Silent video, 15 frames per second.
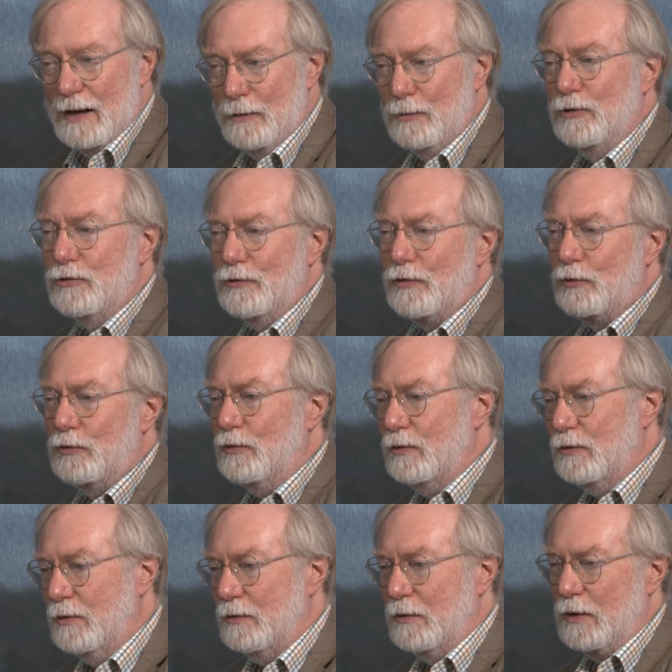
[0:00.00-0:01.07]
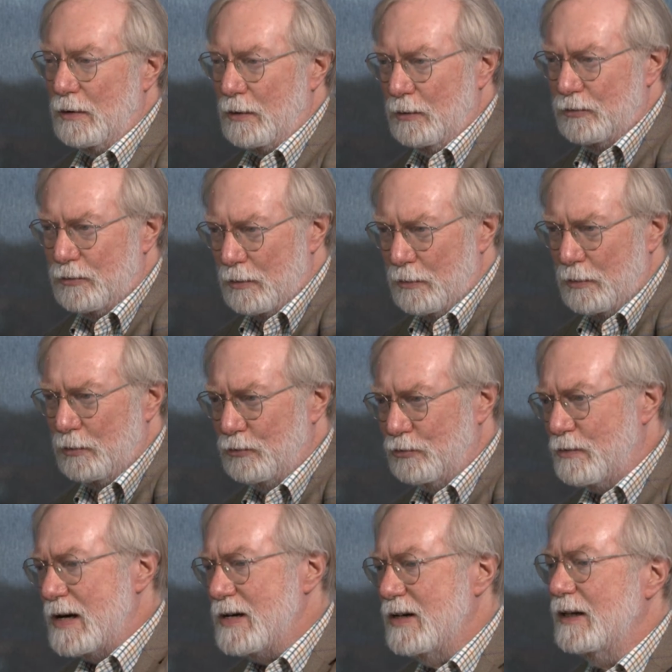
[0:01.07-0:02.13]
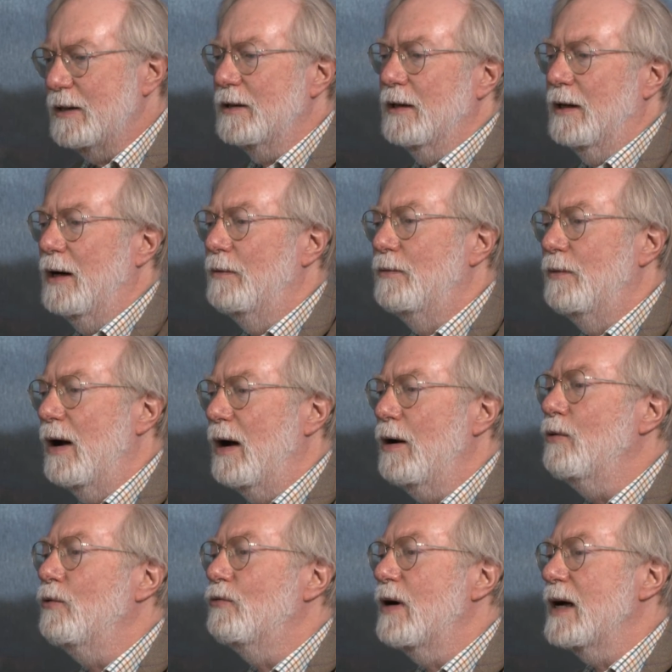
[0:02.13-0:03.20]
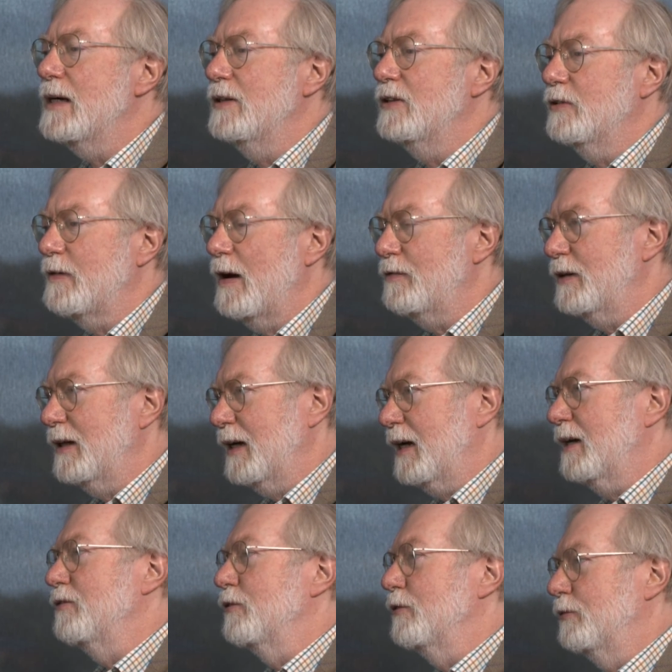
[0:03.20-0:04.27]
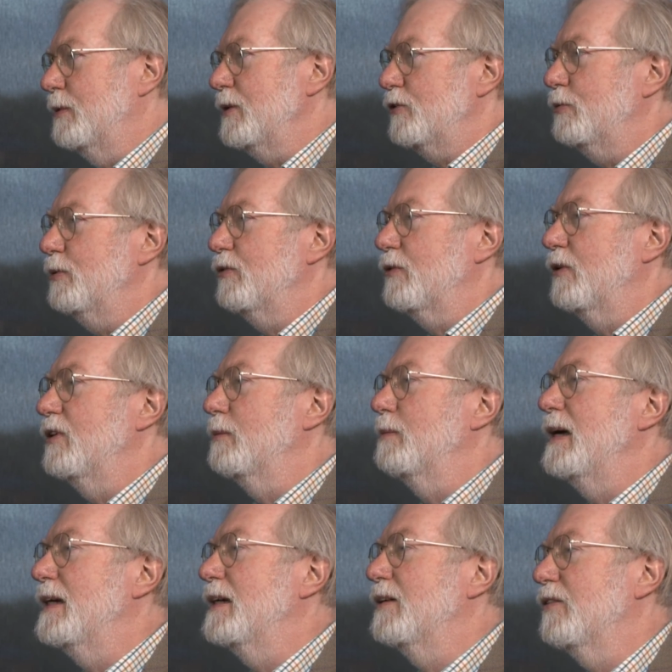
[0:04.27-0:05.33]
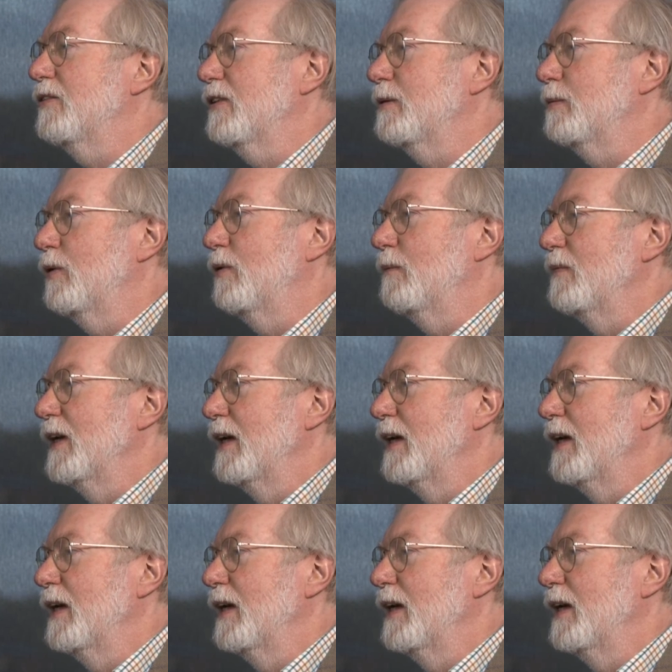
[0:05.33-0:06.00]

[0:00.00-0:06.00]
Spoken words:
it was rating a whole range of African countries, which was going to make it to Singapore.